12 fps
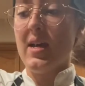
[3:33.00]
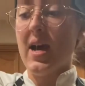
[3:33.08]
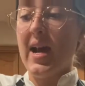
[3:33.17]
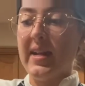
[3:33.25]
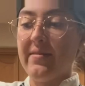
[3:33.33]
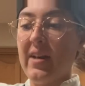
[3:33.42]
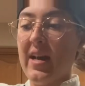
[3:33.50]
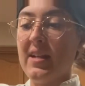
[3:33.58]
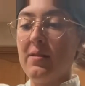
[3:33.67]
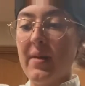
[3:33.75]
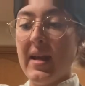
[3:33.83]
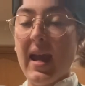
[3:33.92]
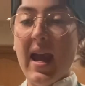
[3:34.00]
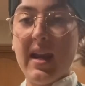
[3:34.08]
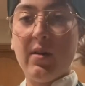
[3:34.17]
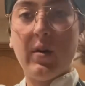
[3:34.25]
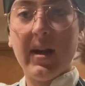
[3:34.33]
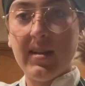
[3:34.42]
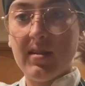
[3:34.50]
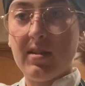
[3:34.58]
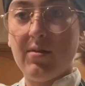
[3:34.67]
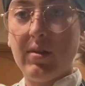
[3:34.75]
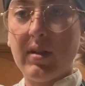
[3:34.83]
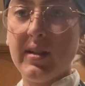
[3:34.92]
I have added my egg whites
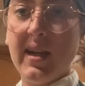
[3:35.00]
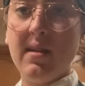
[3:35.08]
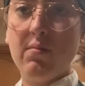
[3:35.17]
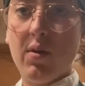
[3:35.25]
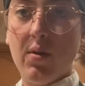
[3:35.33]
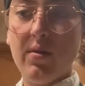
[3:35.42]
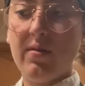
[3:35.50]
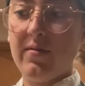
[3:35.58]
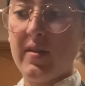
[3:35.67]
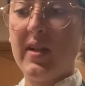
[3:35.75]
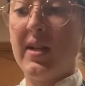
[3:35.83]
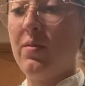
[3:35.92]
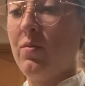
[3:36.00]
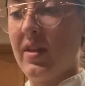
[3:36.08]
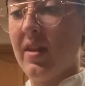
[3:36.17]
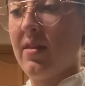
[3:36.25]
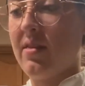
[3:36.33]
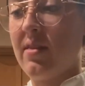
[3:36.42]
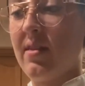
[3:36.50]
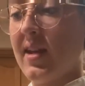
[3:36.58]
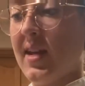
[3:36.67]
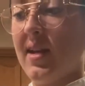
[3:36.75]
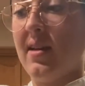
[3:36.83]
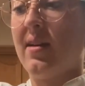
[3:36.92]
to a clean bowl fitted with
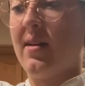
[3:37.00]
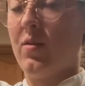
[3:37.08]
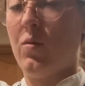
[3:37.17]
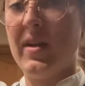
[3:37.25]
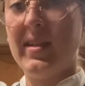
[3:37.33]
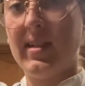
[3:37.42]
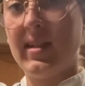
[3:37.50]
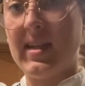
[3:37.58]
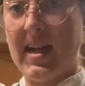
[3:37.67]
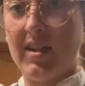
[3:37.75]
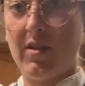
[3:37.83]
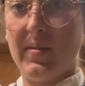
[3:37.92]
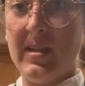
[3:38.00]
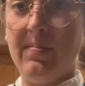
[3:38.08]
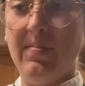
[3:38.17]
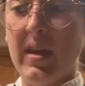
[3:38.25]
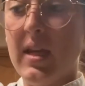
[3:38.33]
the whisk attachment.